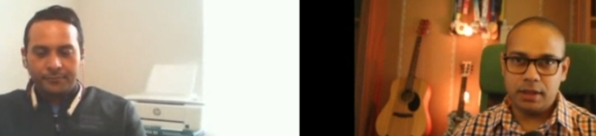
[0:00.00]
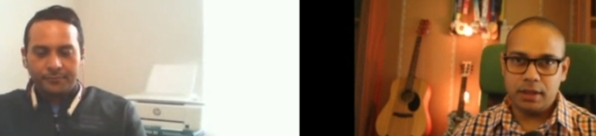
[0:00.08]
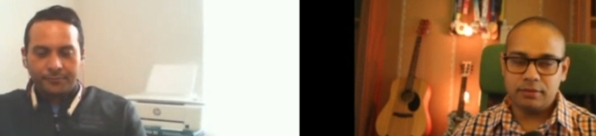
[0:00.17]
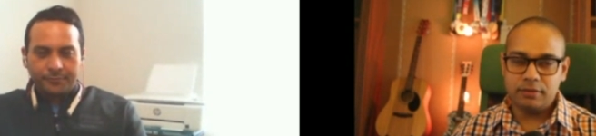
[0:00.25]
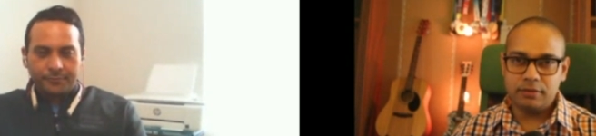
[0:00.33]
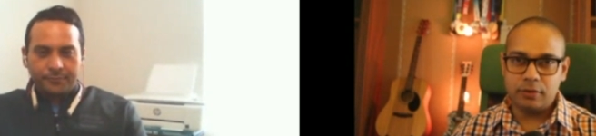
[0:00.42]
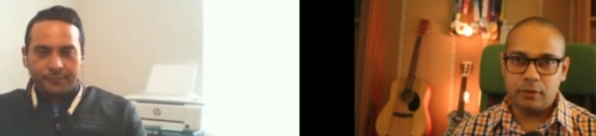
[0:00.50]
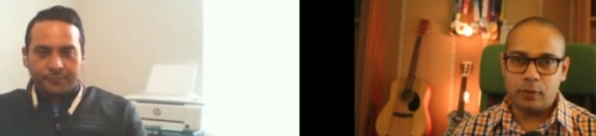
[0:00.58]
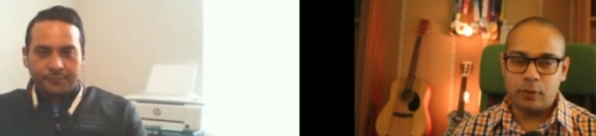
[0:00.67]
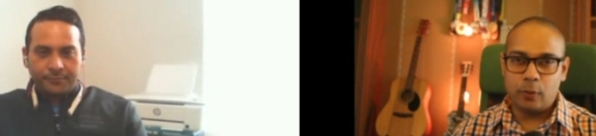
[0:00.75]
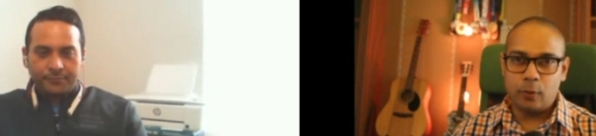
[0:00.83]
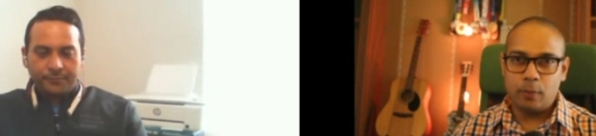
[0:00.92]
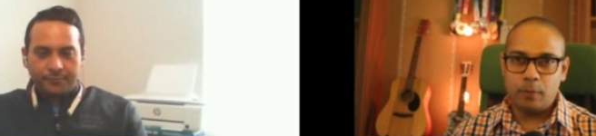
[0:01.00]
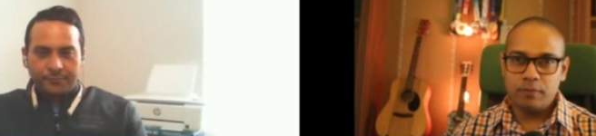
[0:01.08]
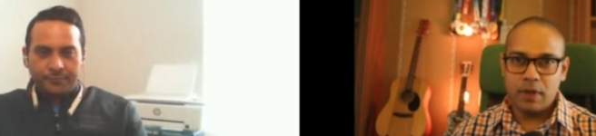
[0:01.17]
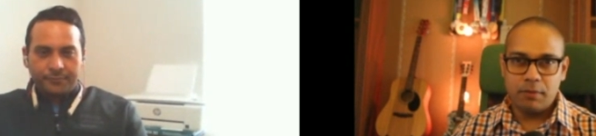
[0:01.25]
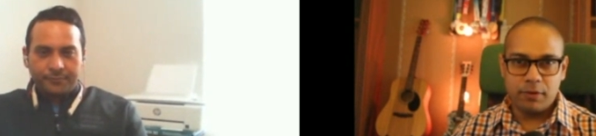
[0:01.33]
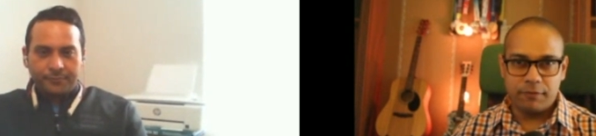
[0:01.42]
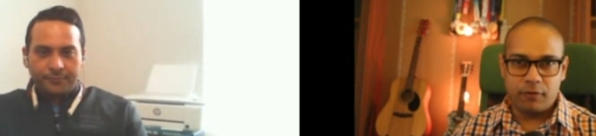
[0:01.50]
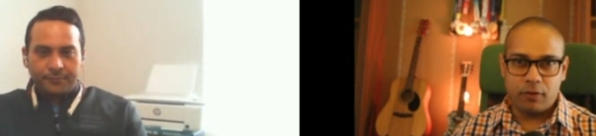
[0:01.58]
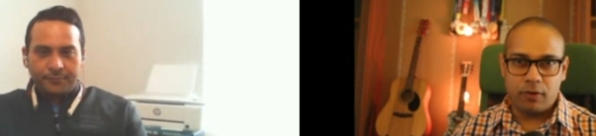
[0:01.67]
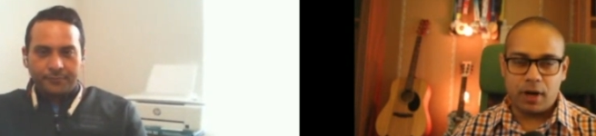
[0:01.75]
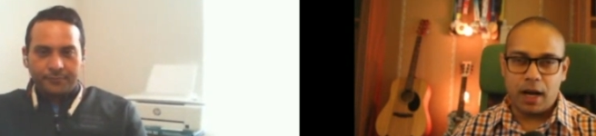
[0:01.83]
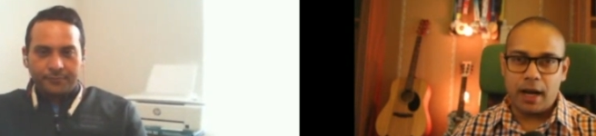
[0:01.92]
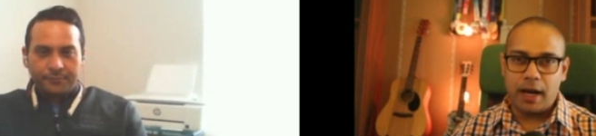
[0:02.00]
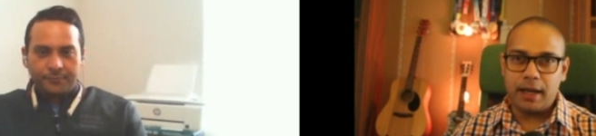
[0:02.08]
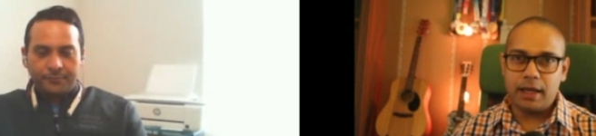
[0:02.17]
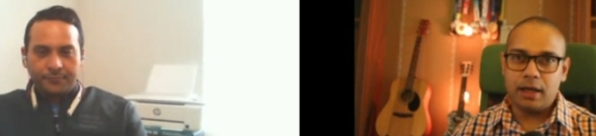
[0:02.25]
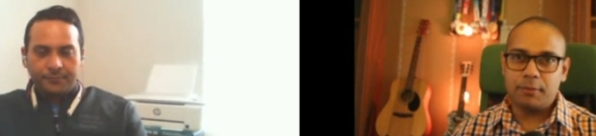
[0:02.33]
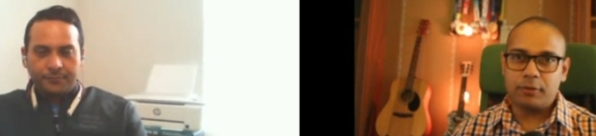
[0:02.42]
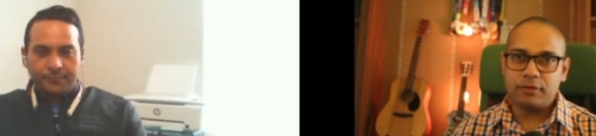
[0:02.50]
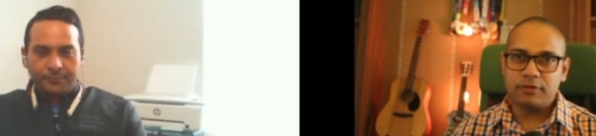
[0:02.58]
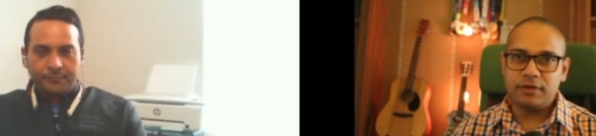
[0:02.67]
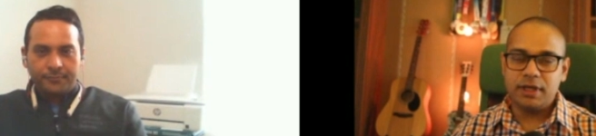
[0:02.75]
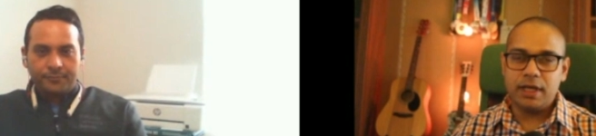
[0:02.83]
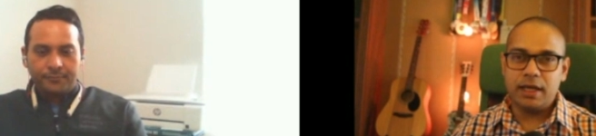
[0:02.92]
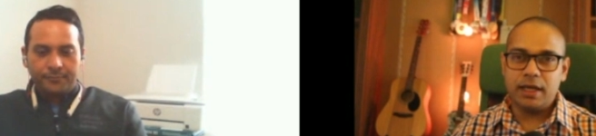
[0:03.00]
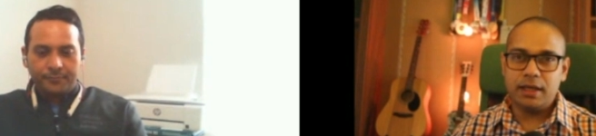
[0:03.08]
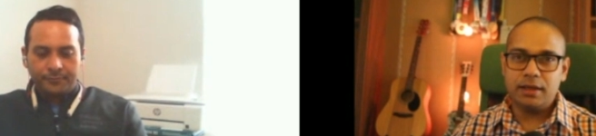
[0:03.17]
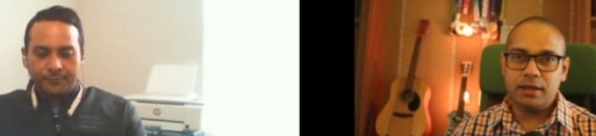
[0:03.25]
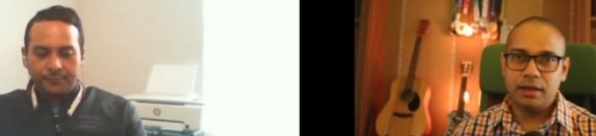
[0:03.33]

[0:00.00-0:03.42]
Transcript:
Speaker 1: So before I proceed ahead,